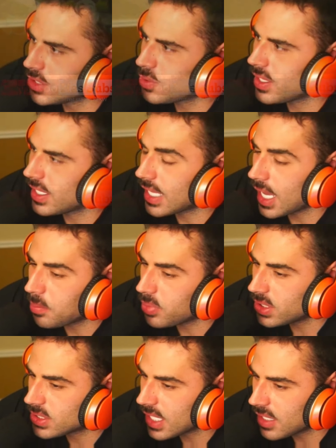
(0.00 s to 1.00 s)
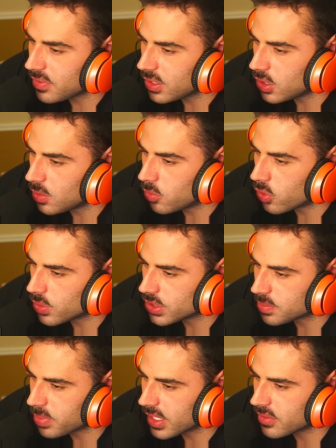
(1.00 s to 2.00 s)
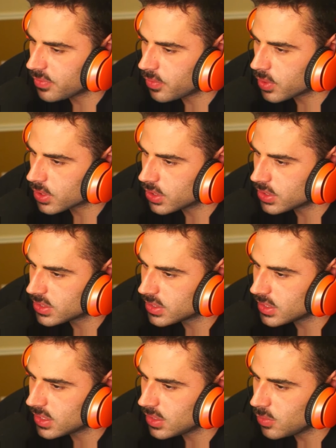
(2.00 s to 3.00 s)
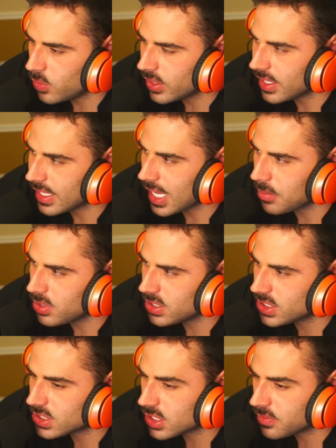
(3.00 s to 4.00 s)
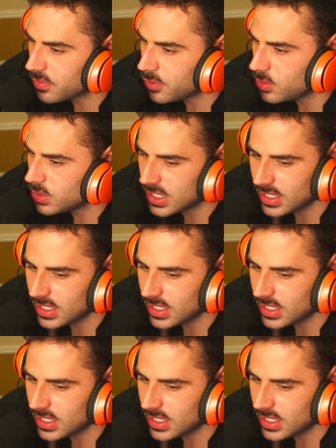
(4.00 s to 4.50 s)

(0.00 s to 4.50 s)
why the capitalist I have a little more respect for because when the capitalist is confused,